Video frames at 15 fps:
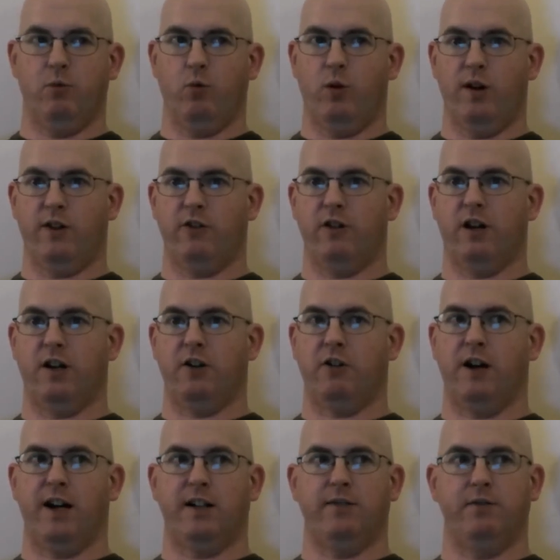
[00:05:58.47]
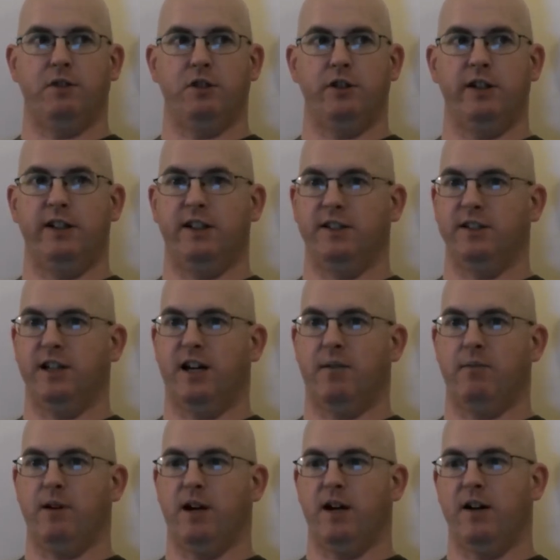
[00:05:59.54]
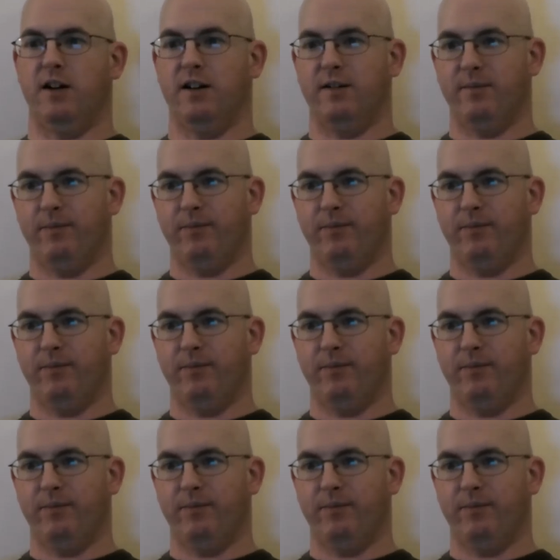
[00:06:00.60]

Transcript: Whether or not you're active duty does not matter.